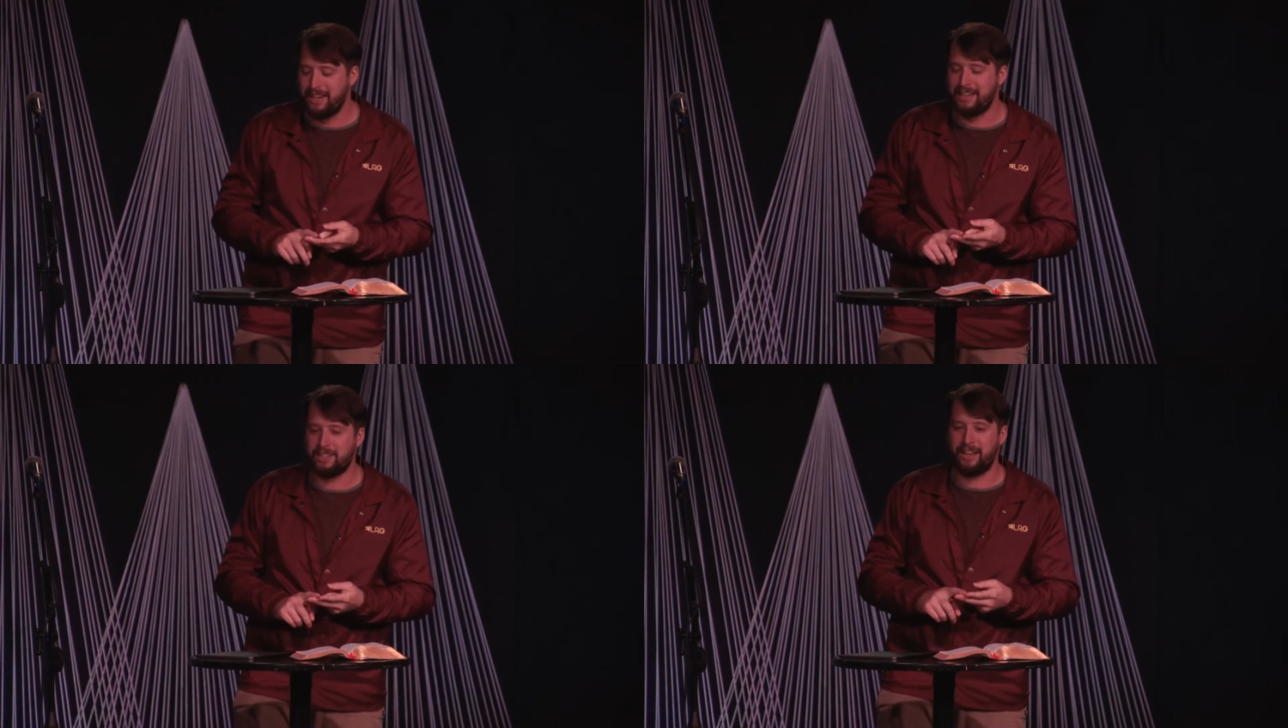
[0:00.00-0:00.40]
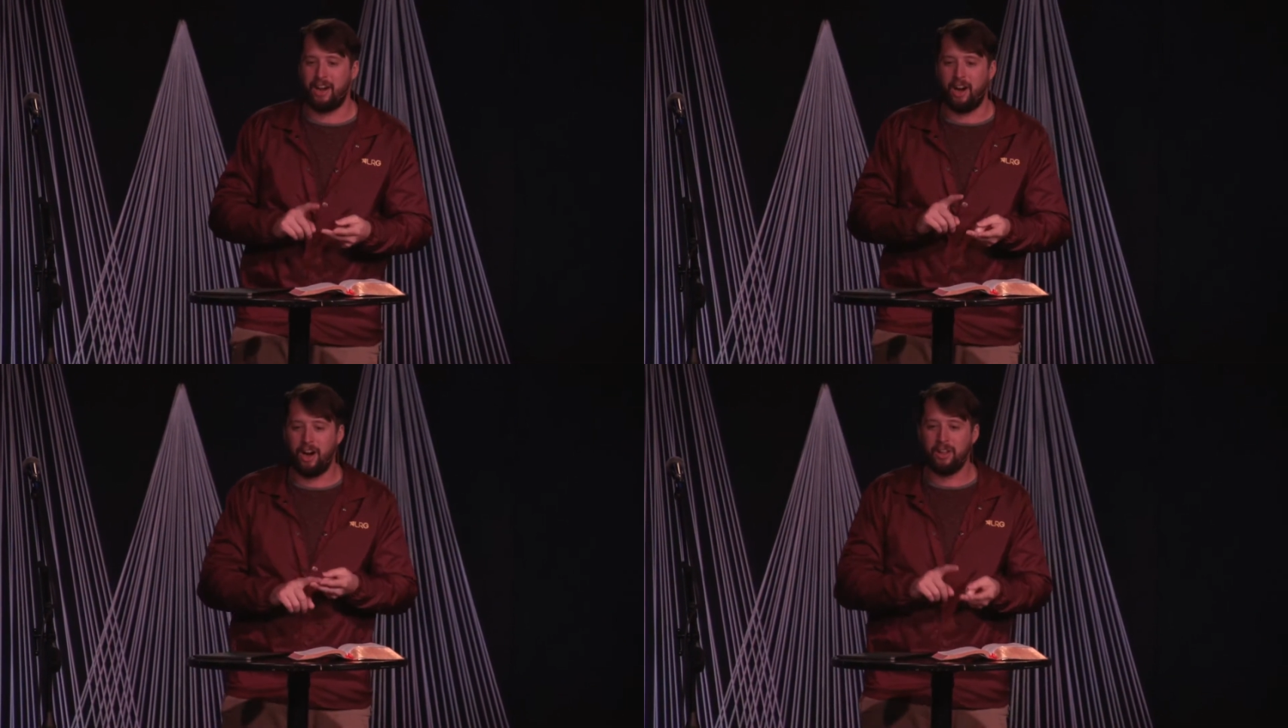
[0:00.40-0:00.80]
it said,
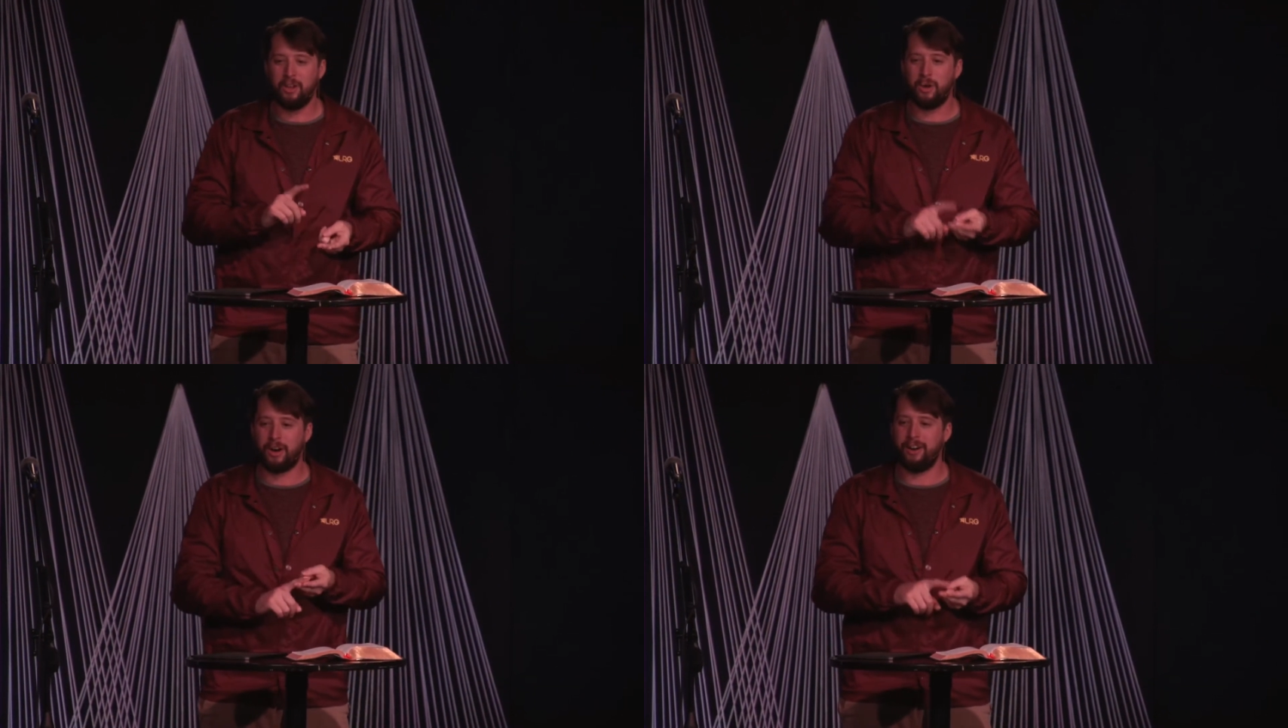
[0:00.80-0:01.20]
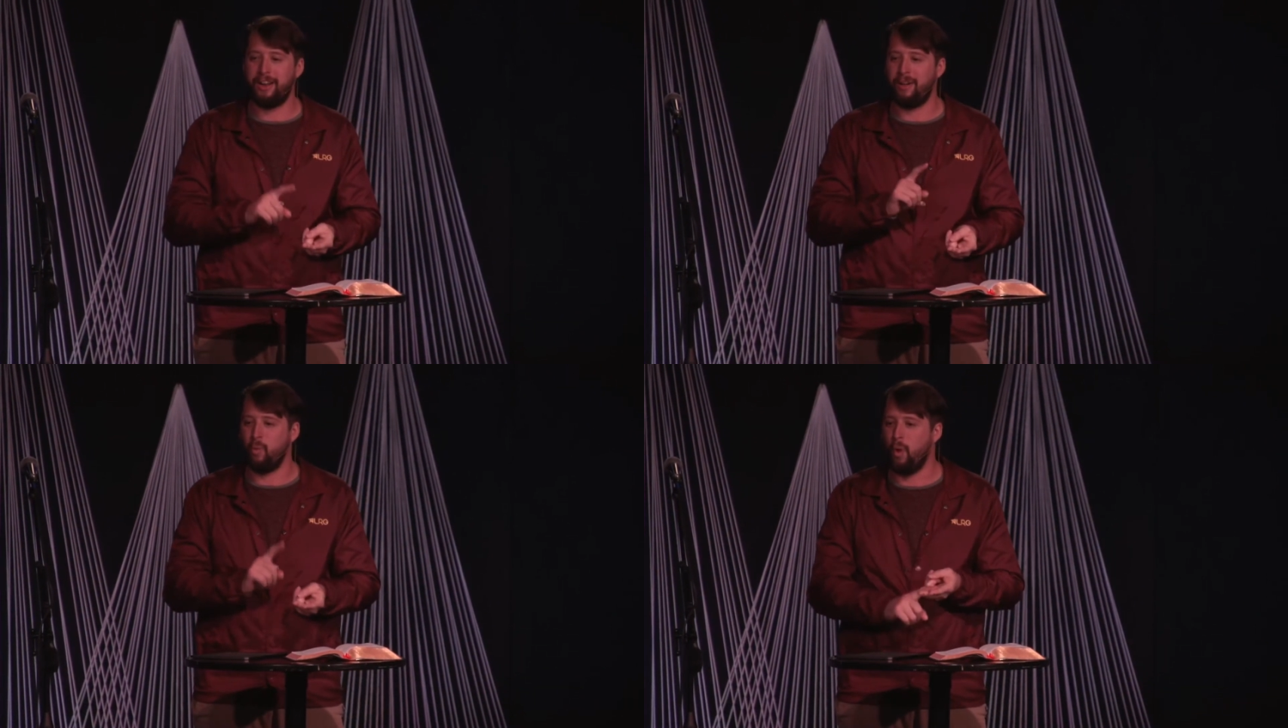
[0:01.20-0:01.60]
all who heard
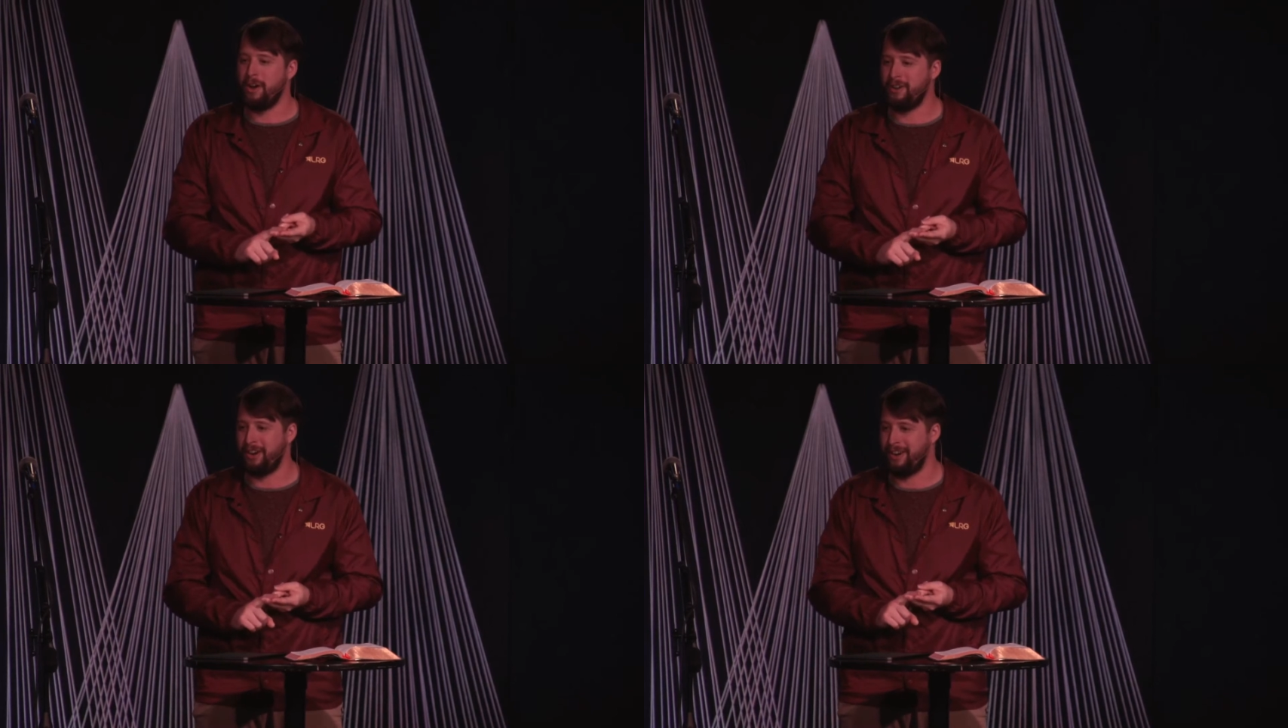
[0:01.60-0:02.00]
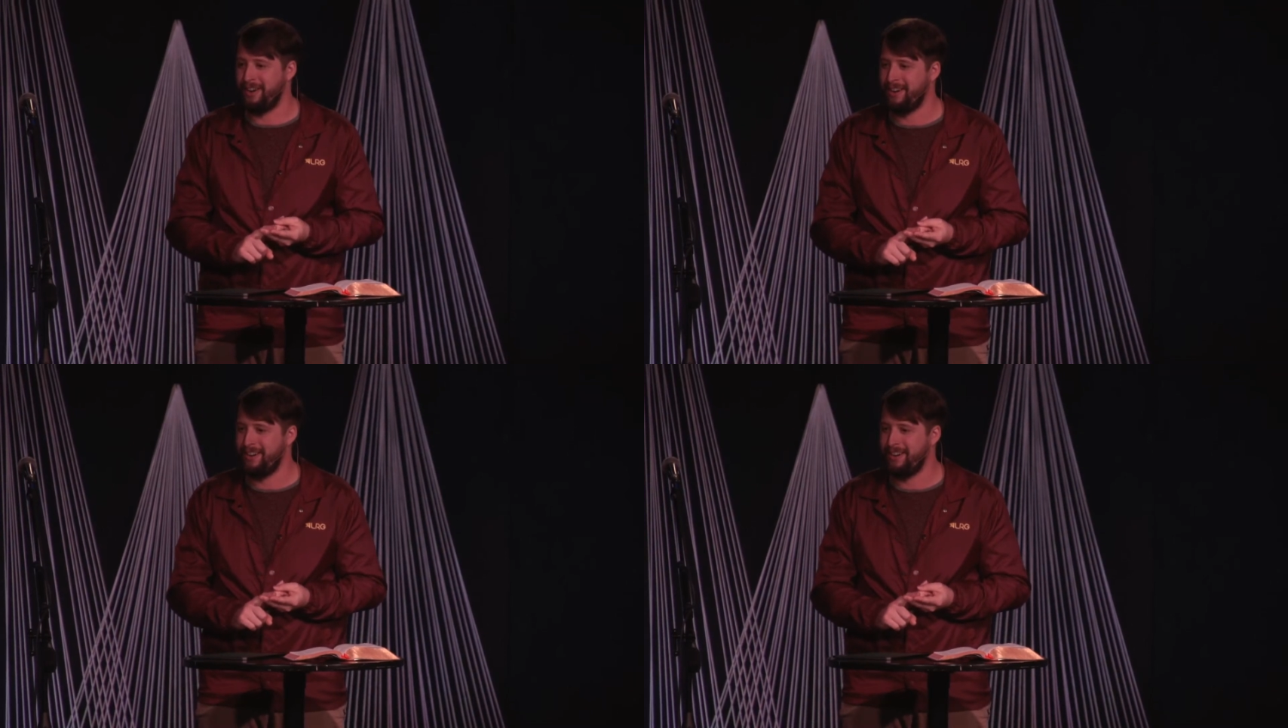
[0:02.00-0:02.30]
it wondered.